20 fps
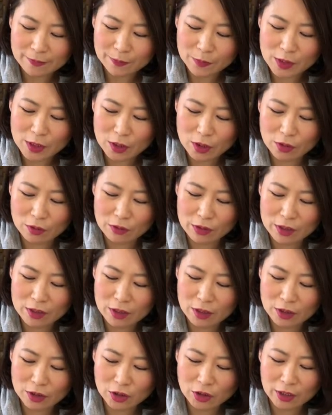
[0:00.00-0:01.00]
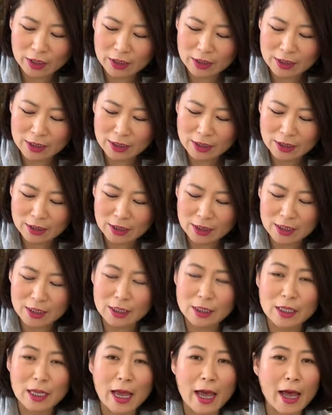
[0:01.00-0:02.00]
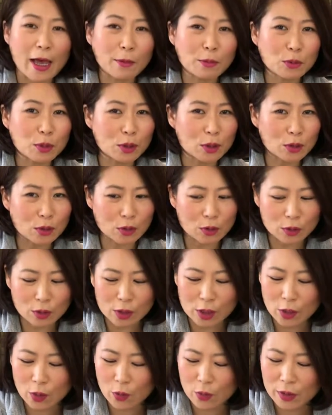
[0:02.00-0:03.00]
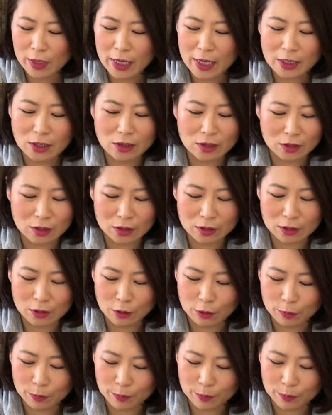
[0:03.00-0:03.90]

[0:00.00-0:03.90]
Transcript: in Korean culture at least, it is absolutely okay to slurp.